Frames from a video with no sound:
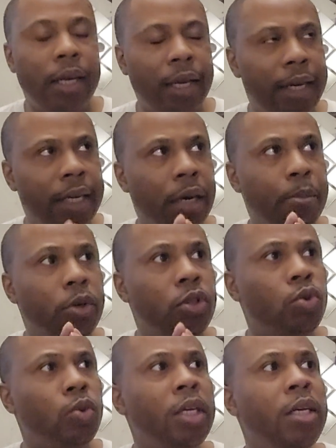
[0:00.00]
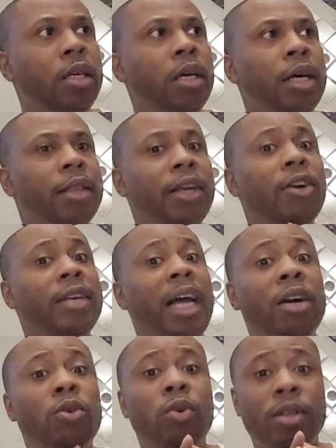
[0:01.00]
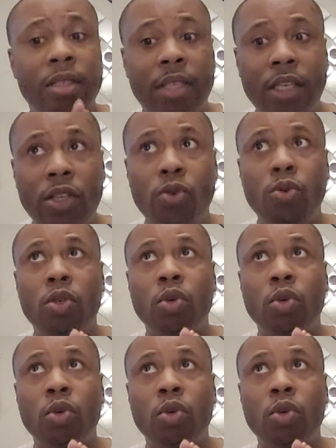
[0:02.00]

And number 3, they're not going to send you